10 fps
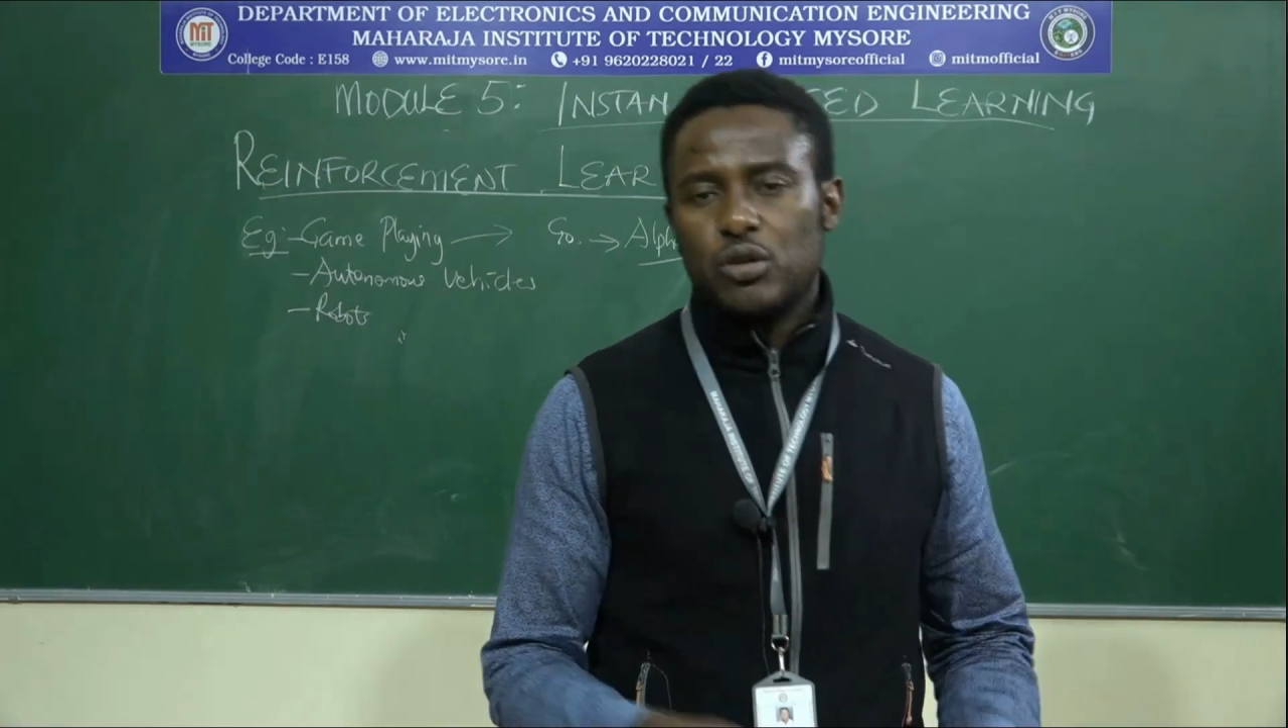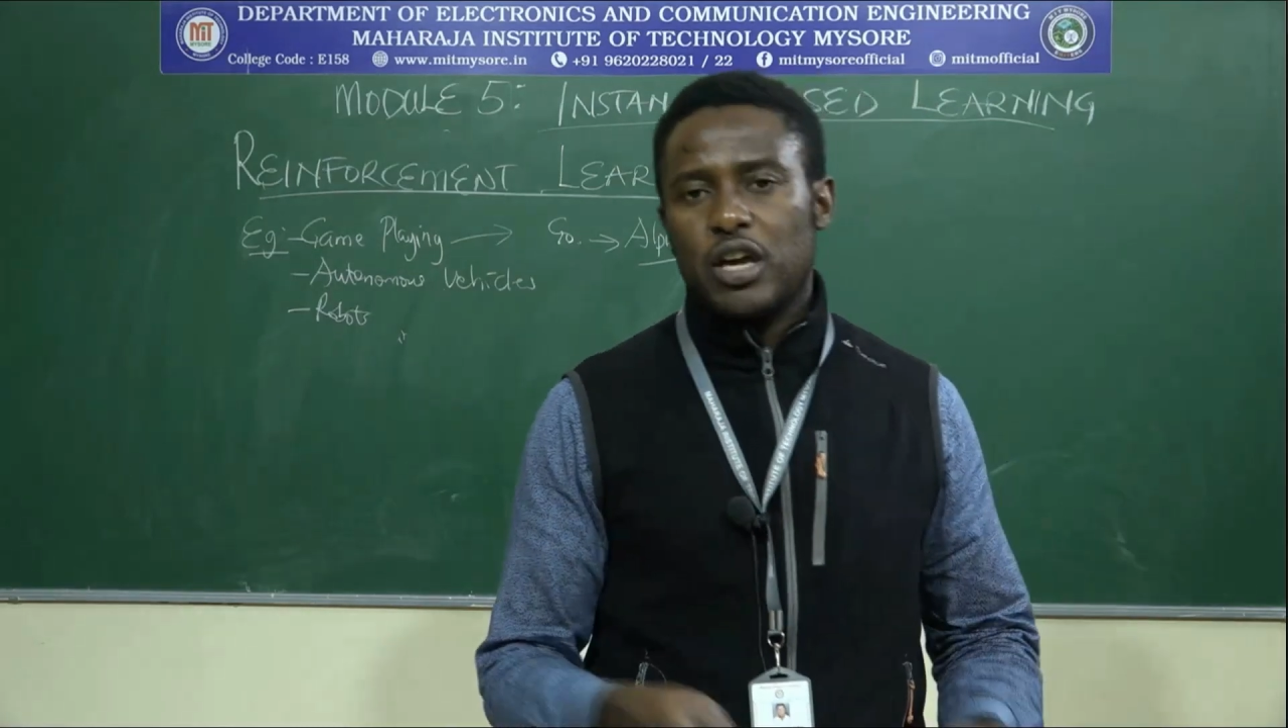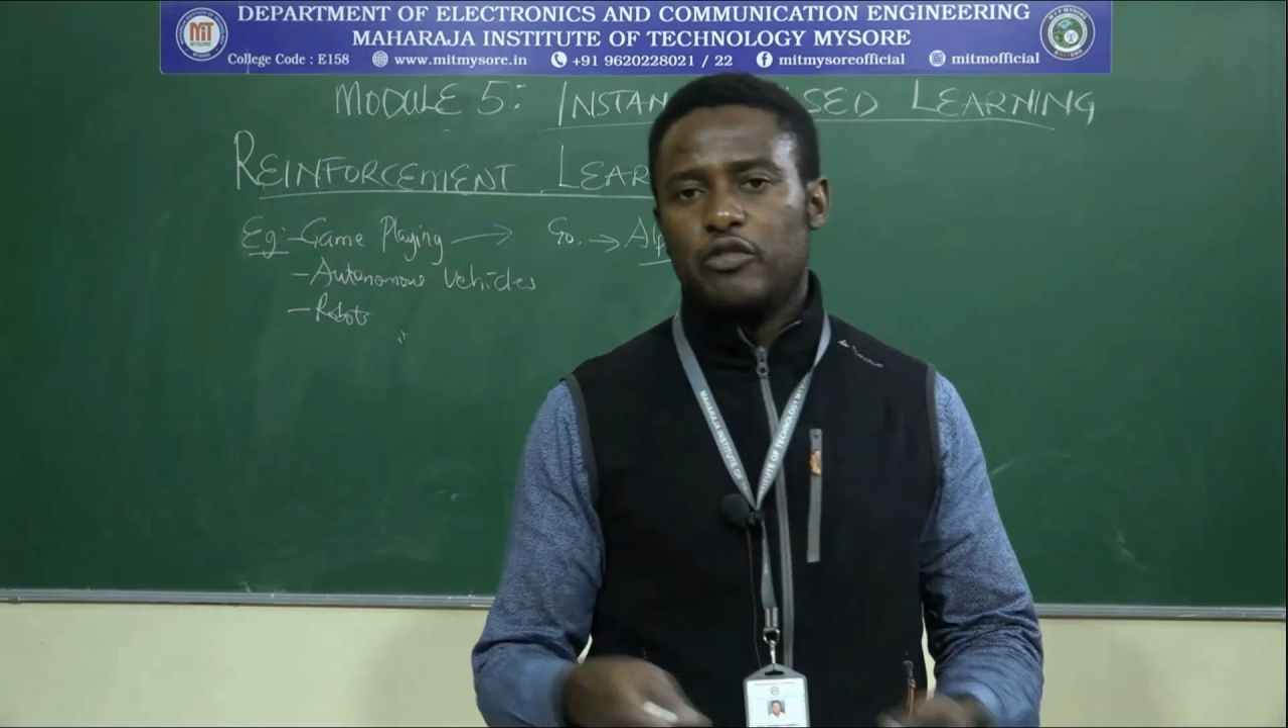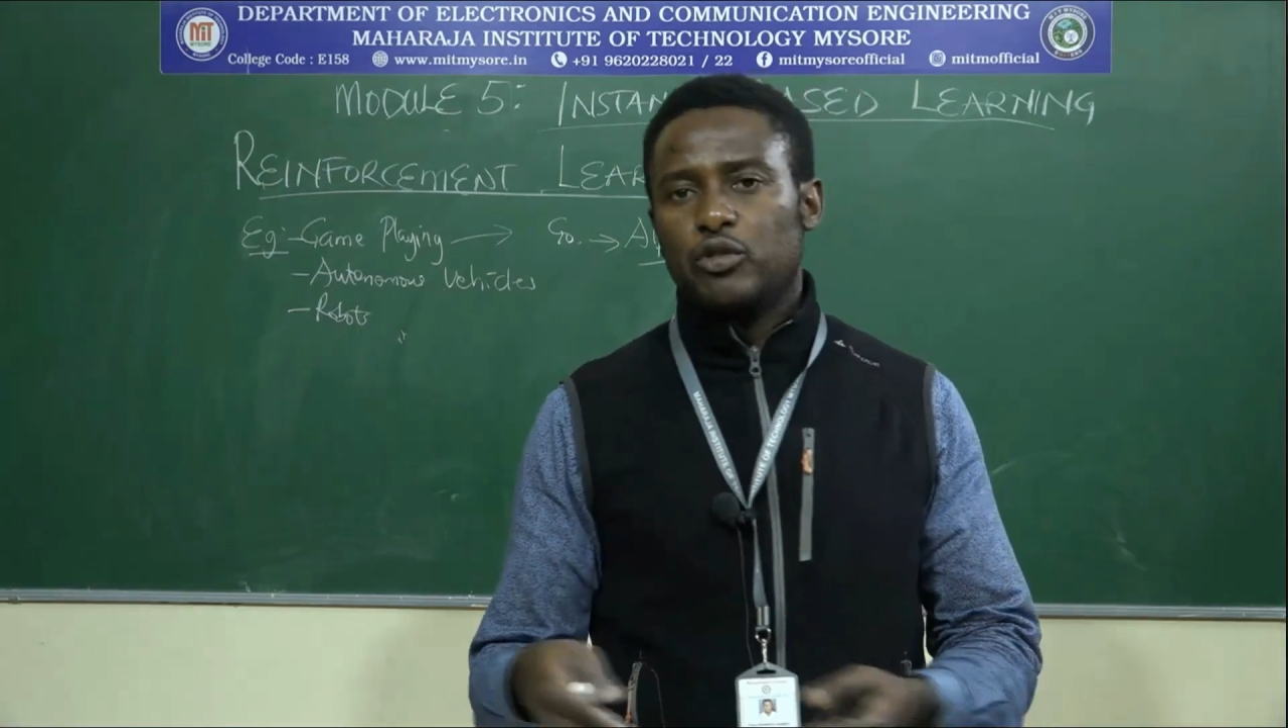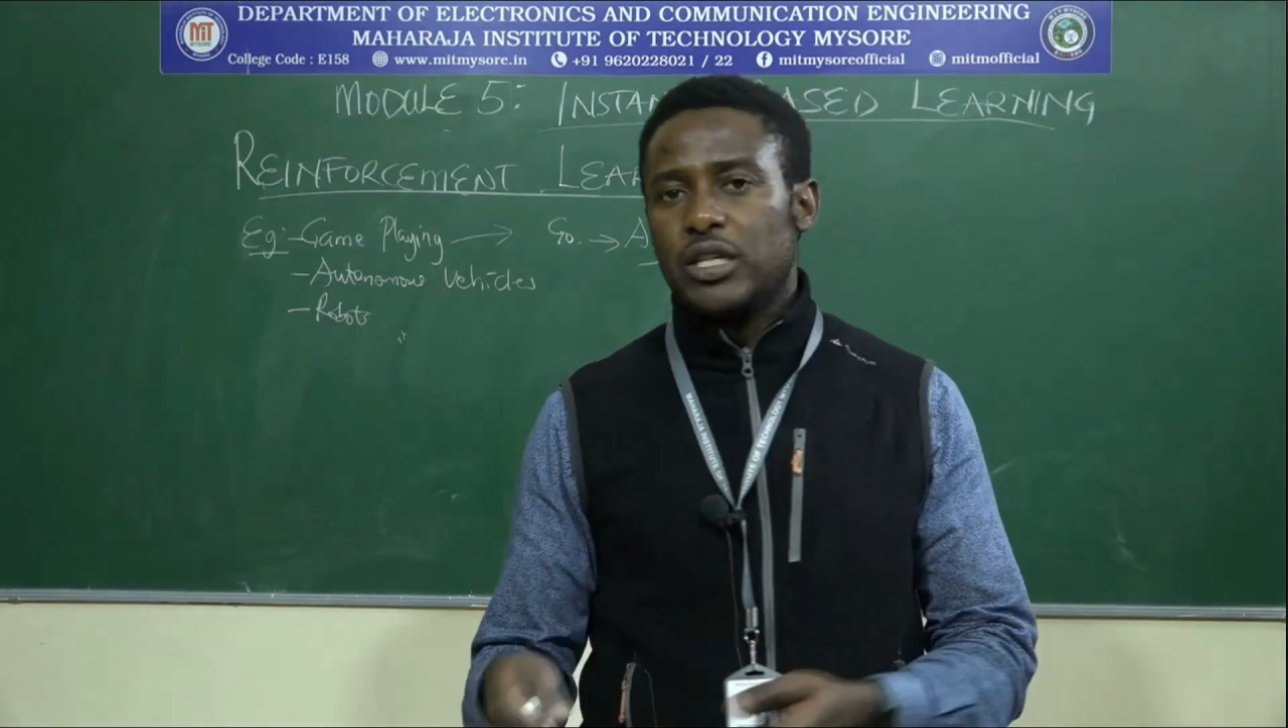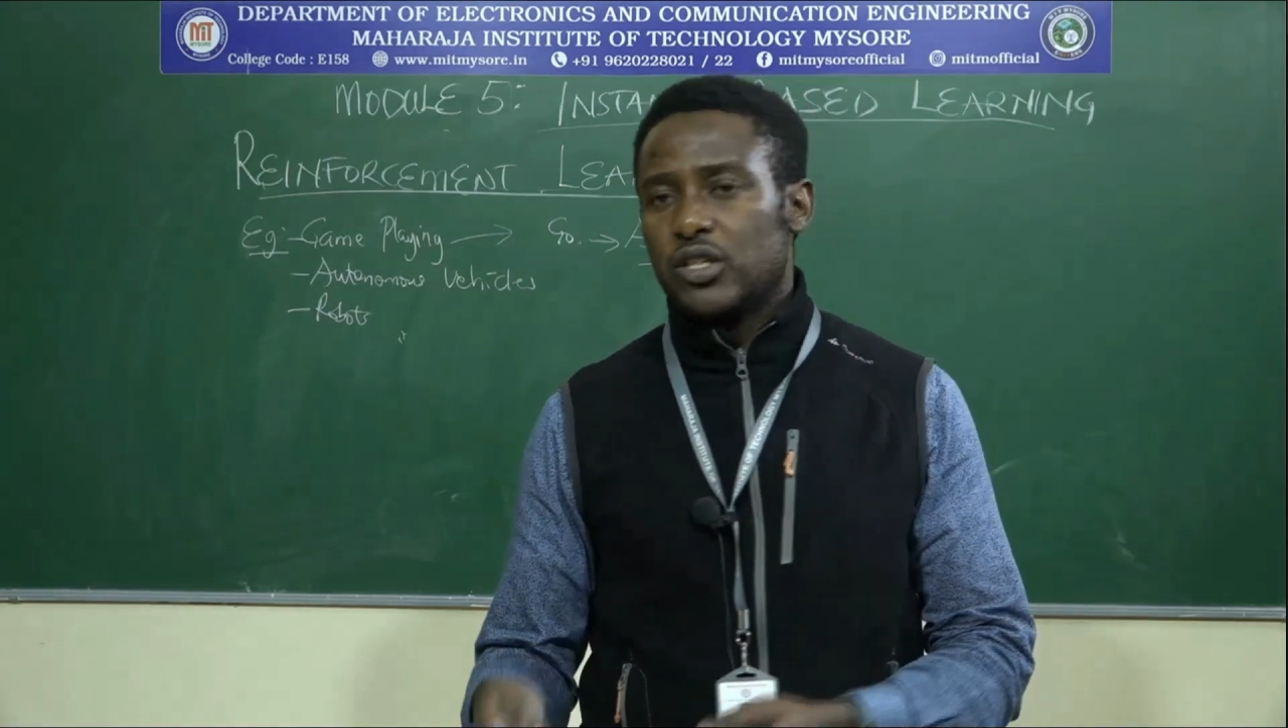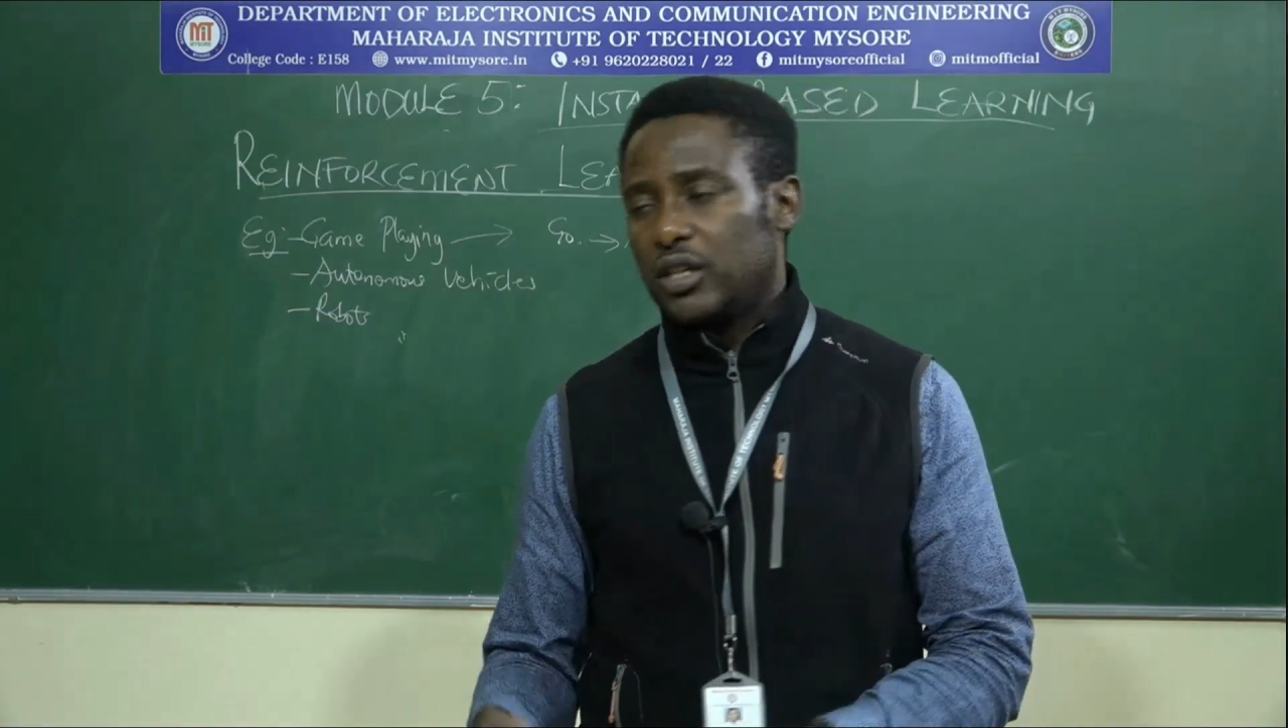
to a fully,